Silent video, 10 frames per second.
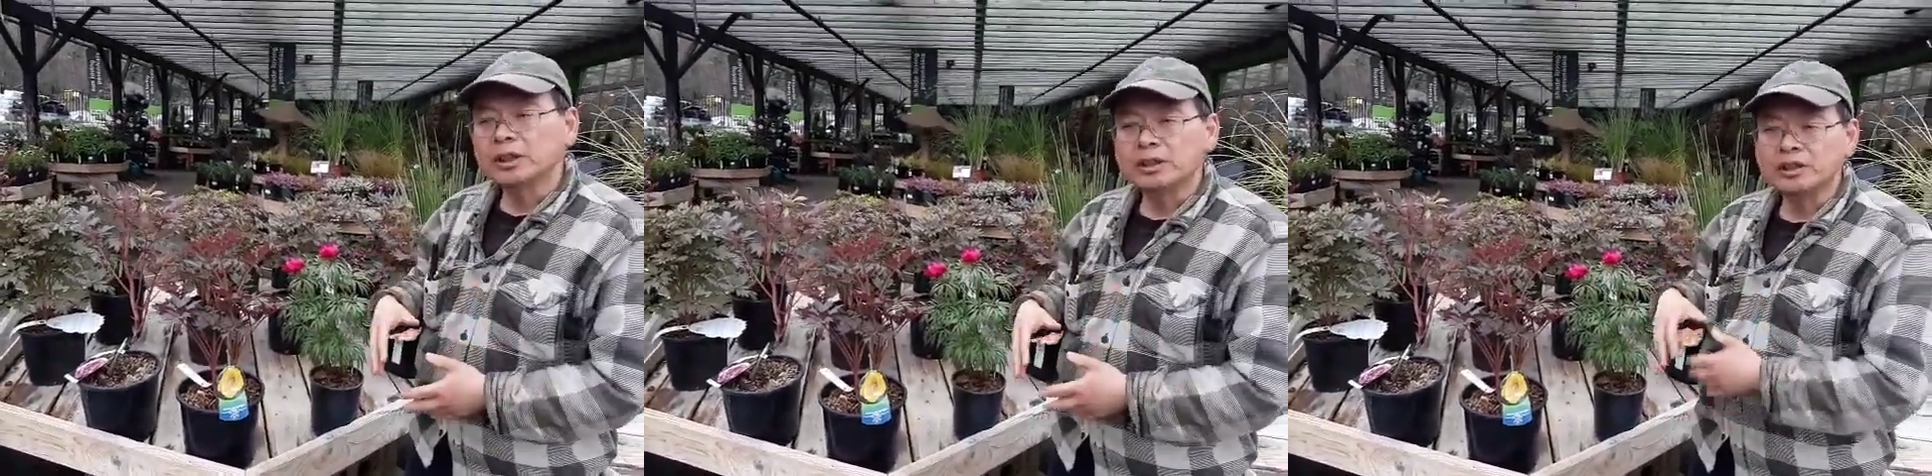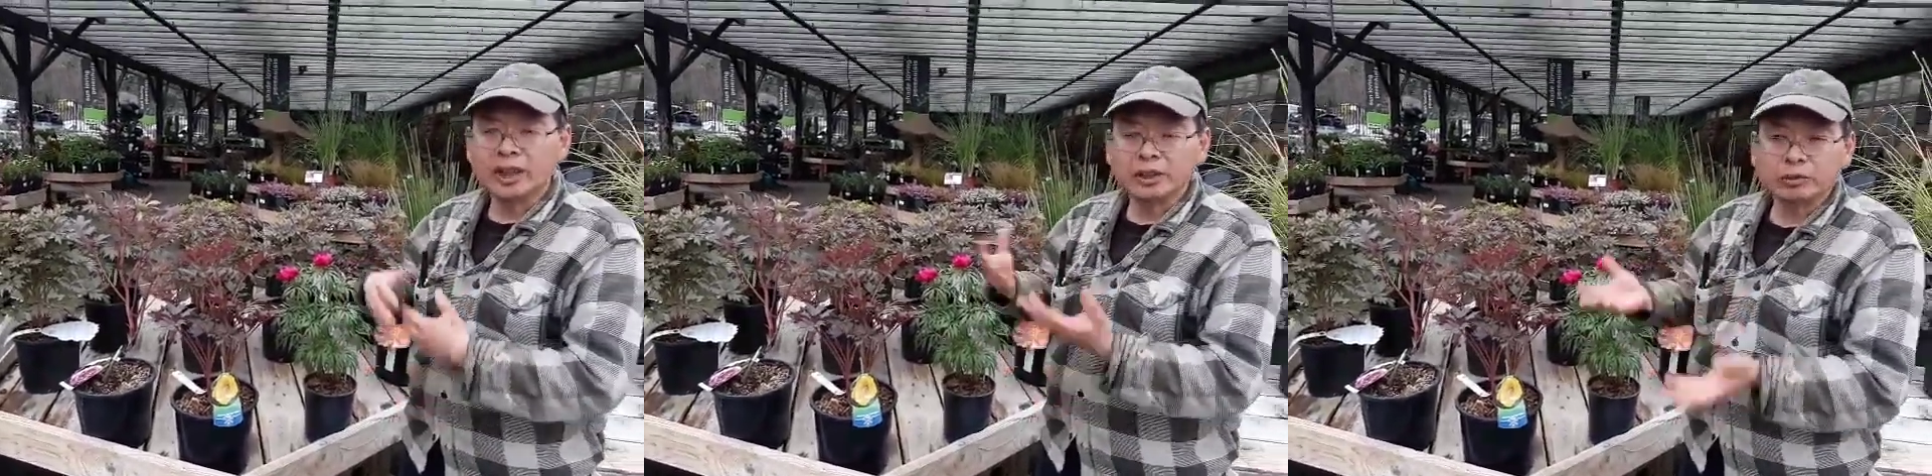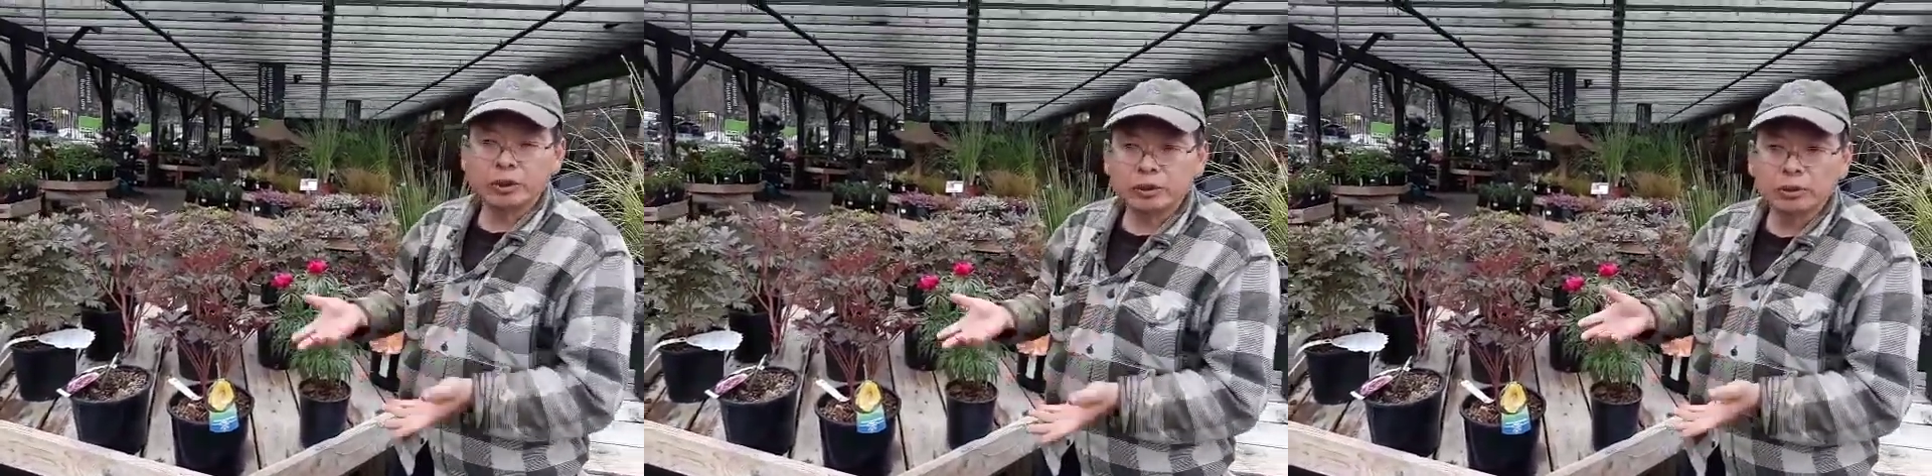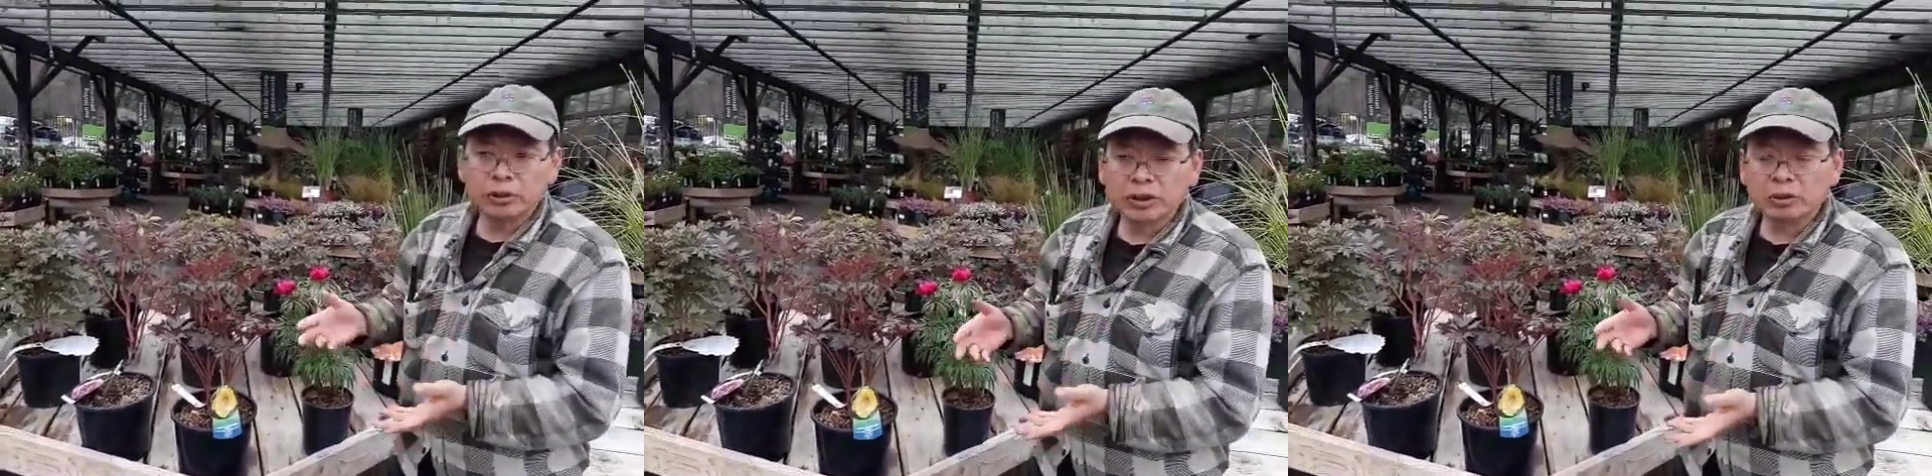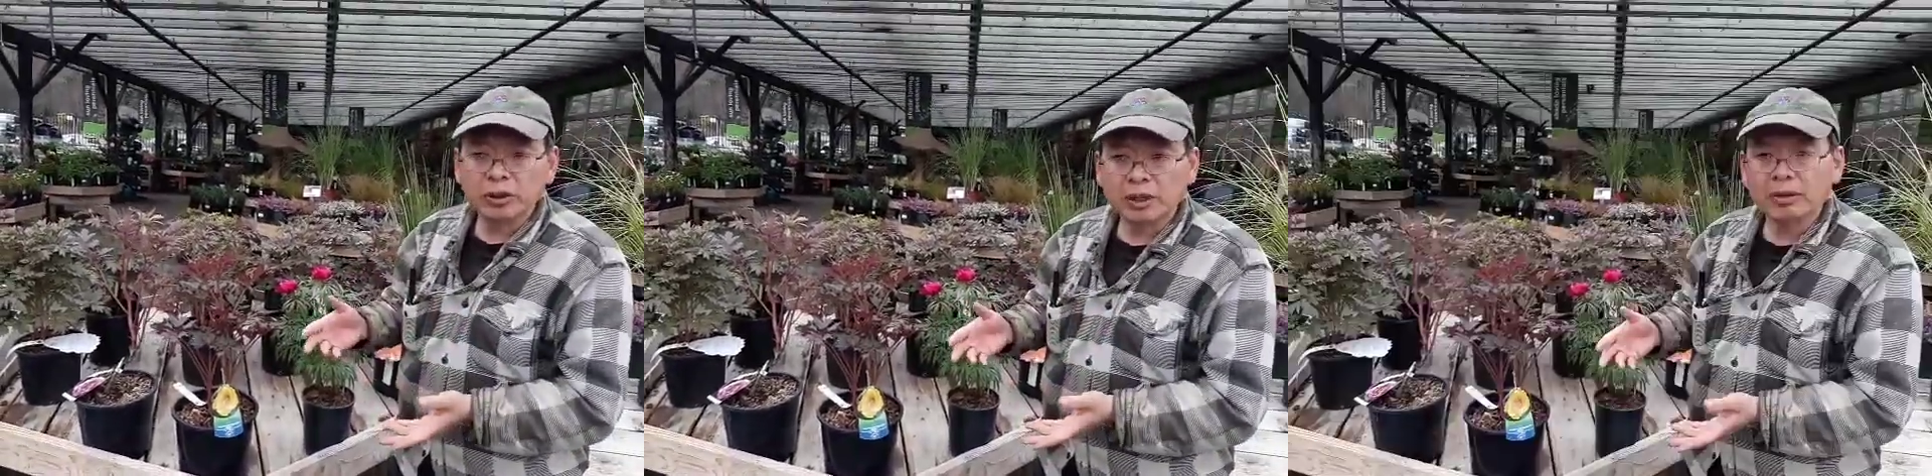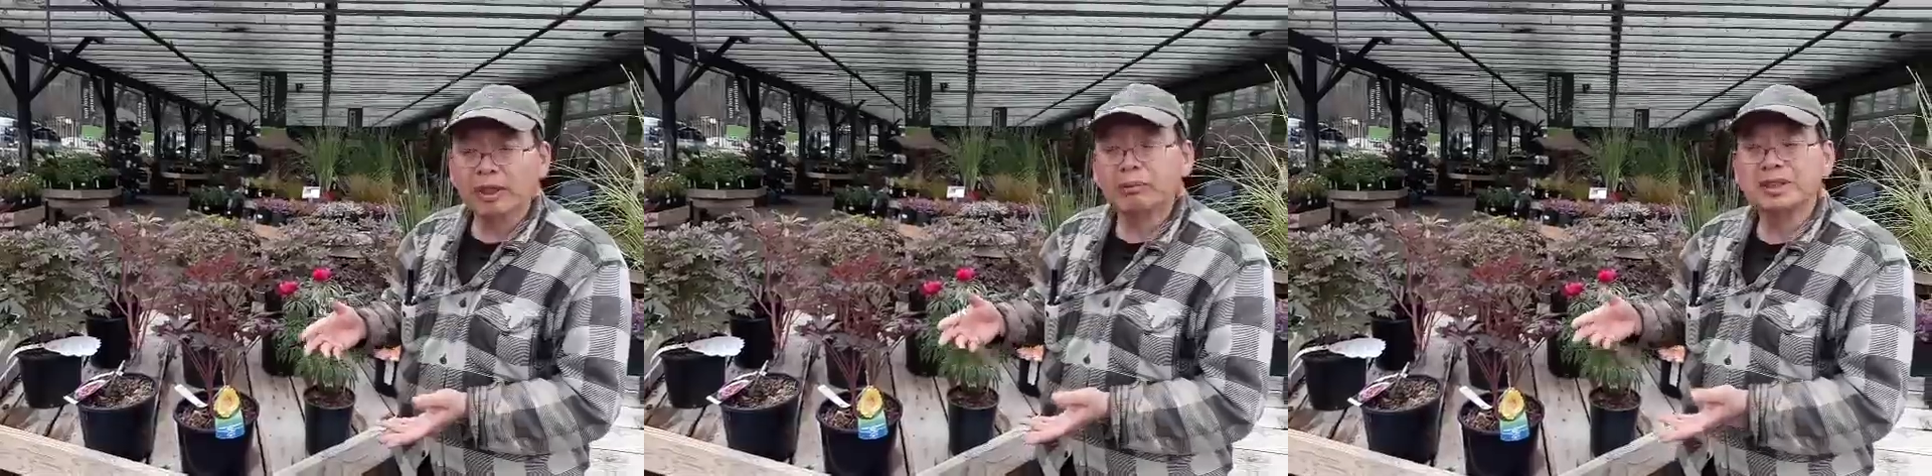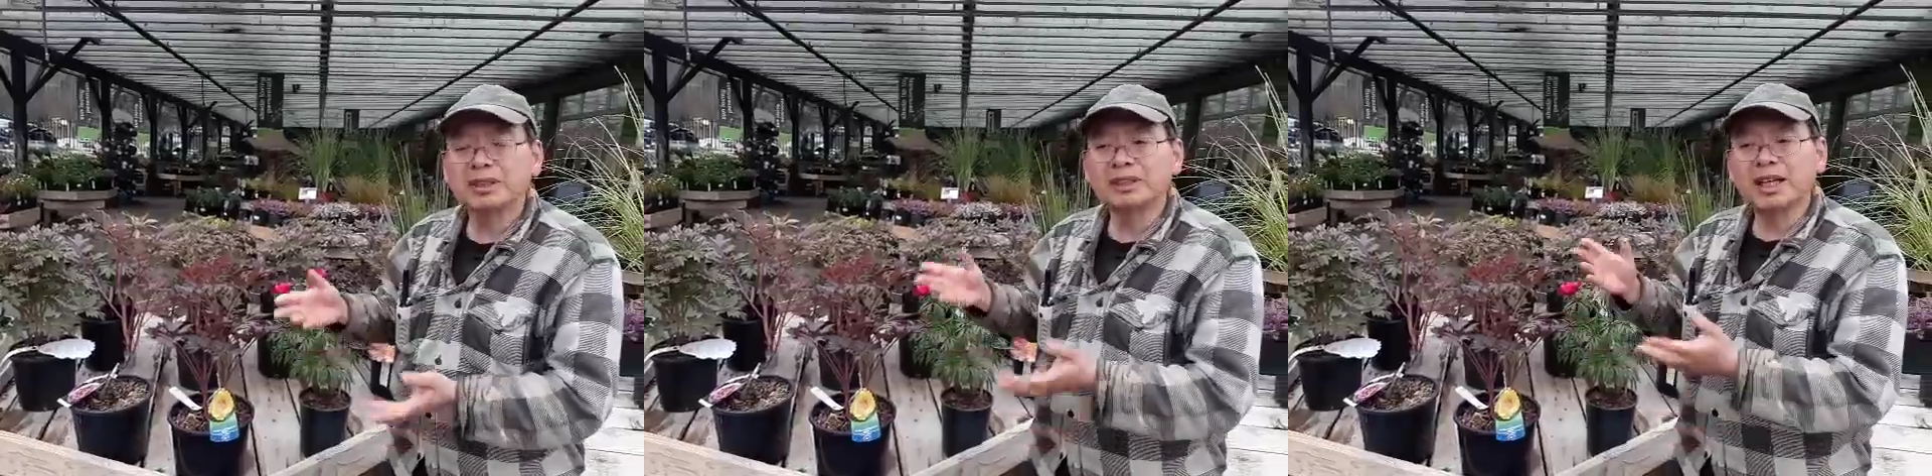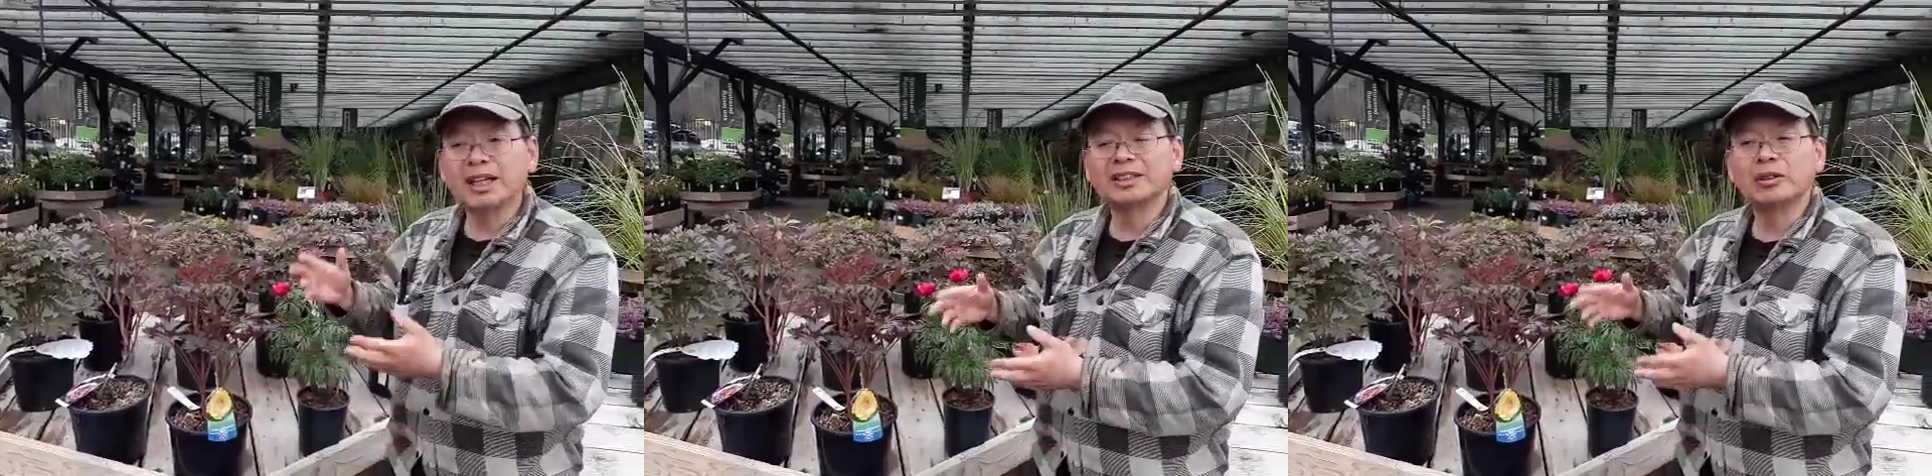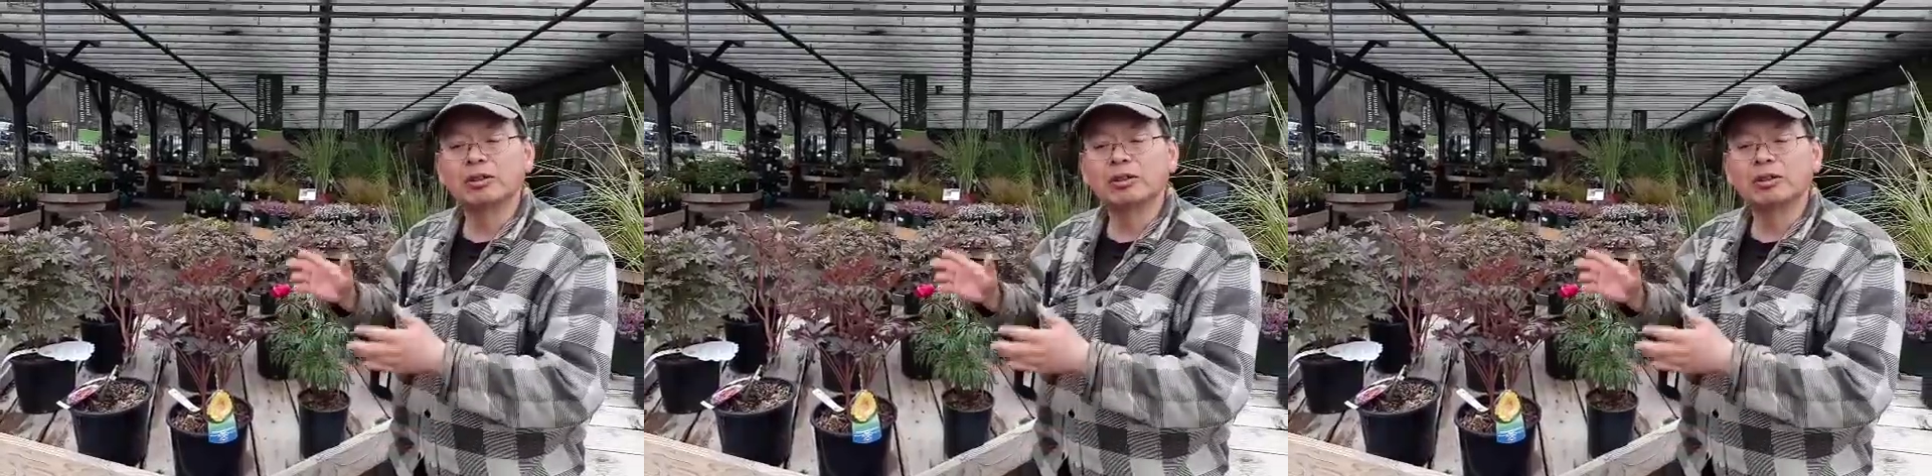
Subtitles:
stays green during the summertime, and then basically dies down